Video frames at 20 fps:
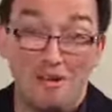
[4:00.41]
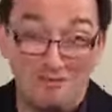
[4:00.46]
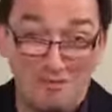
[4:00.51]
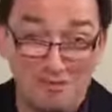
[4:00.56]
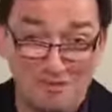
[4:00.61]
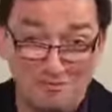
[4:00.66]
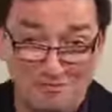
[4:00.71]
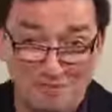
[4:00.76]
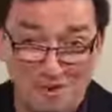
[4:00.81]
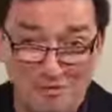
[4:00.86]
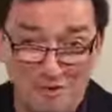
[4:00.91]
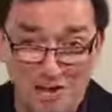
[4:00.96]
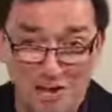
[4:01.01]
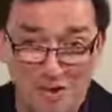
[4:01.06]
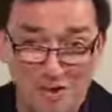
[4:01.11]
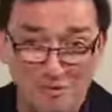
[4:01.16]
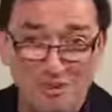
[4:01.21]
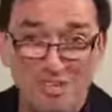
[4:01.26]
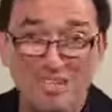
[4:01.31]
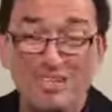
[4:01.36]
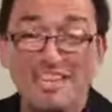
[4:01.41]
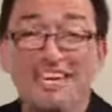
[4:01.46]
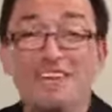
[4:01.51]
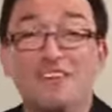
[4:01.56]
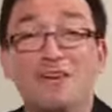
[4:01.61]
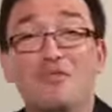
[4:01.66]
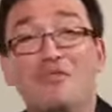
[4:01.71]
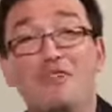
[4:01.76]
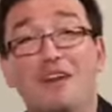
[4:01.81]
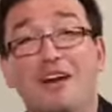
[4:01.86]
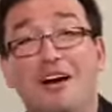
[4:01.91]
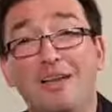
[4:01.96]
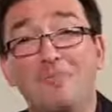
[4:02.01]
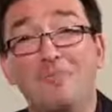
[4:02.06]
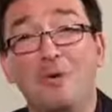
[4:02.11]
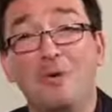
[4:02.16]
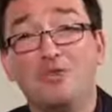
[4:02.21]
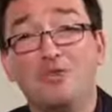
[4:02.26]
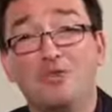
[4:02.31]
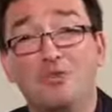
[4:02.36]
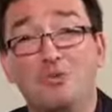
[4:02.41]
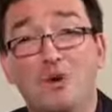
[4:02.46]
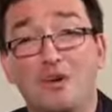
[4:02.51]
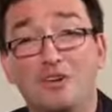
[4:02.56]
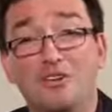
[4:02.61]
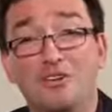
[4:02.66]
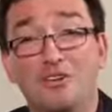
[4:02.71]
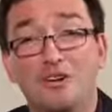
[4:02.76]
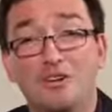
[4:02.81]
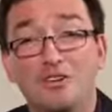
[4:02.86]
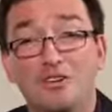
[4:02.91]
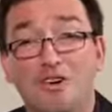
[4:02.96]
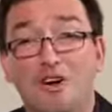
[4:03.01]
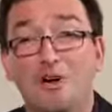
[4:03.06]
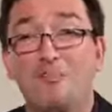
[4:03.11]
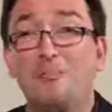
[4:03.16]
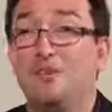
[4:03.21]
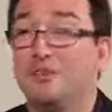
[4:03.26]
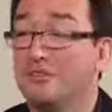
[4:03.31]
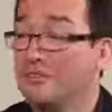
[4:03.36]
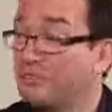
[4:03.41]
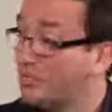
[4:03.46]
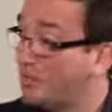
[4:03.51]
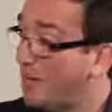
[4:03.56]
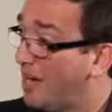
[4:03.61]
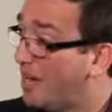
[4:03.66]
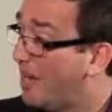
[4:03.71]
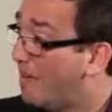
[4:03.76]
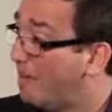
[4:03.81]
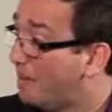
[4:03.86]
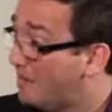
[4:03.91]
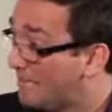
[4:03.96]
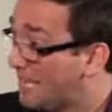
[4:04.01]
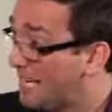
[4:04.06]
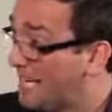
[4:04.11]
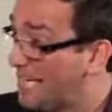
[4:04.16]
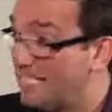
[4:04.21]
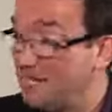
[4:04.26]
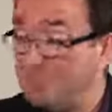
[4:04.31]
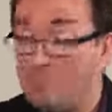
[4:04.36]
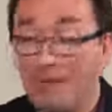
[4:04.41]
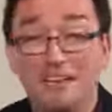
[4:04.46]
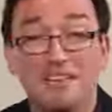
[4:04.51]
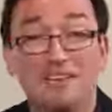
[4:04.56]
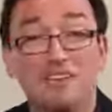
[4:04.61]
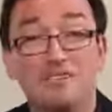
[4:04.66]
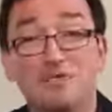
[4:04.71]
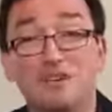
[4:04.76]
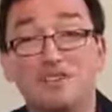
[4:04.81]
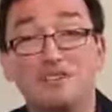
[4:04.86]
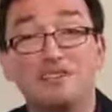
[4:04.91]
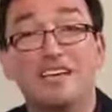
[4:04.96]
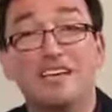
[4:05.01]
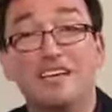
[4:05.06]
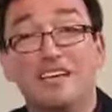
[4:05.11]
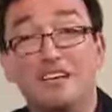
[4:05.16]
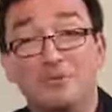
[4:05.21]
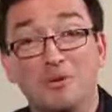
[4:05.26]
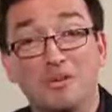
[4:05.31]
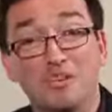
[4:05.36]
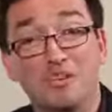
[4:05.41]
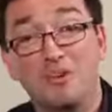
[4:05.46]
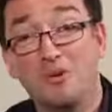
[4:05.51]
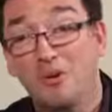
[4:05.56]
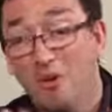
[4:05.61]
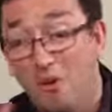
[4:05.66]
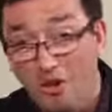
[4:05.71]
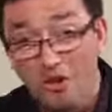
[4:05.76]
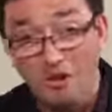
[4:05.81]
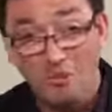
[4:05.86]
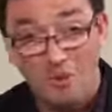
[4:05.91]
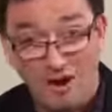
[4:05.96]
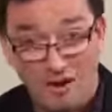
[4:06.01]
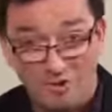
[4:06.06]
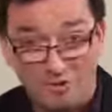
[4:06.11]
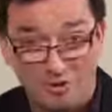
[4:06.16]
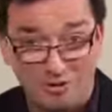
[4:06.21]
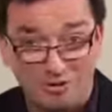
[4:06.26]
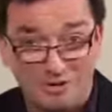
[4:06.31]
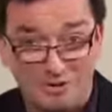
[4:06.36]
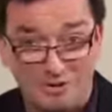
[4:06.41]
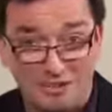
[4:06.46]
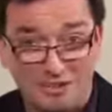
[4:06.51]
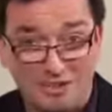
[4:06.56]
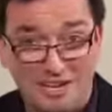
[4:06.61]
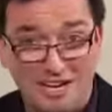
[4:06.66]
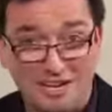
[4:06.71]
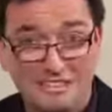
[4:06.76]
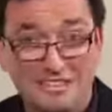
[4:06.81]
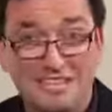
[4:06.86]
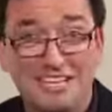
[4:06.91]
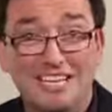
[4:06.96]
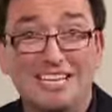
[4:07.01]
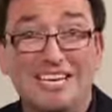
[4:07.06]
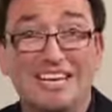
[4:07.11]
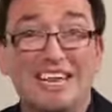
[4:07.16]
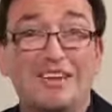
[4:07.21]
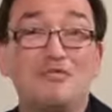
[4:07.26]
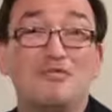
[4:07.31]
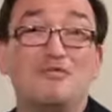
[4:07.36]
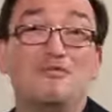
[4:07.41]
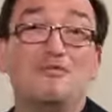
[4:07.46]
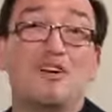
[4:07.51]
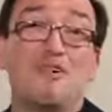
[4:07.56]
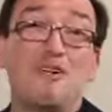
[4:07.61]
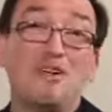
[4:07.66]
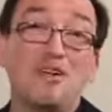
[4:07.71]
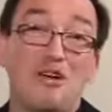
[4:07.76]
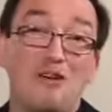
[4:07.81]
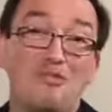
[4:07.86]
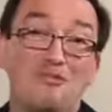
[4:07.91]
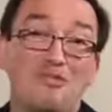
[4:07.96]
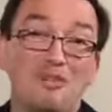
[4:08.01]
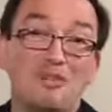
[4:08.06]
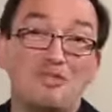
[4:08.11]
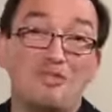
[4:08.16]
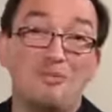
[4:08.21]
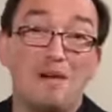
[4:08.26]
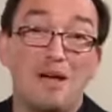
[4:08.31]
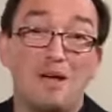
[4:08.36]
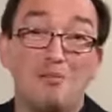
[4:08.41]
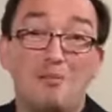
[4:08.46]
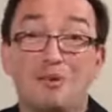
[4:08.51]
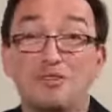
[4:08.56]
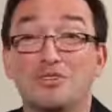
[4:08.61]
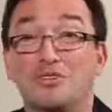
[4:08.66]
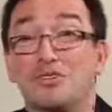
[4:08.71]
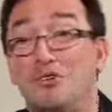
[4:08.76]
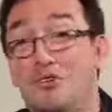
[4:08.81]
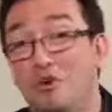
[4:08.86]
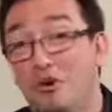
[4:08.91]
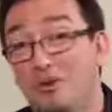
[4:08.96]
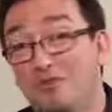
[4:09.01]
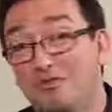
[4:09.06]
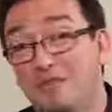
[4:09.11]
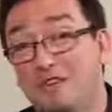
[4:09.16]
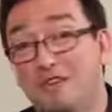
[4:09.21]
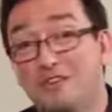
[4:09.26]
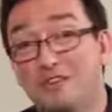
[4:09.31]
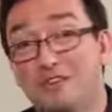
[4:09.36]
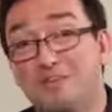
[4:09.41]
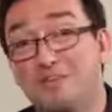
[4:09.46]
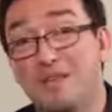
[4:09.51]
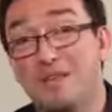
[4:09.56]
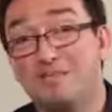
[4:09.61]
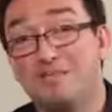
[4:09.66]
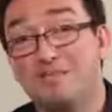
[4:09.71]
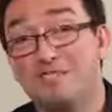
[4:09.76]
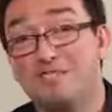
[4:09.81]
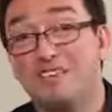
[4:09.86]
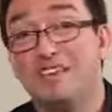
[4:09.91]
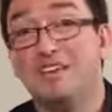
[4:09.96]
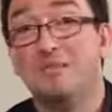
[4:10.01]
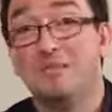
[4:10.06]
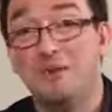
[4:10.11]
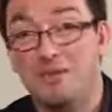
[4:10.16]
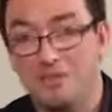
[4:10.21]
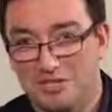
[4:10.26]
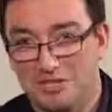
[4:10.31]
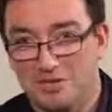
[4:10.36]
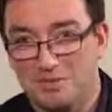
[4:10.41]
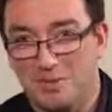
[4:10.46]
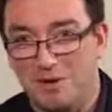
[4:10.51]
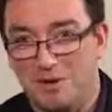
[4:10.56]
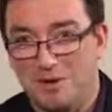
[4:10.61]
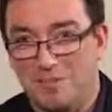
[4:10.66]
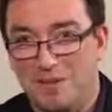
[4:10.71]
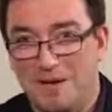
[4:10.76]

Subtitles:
of your very own, head over to ipostal1.com. You can sign up. It's easy. Pick an address really all the way across the states and have your very own virtual mailbox and all the features and benefits we just spoke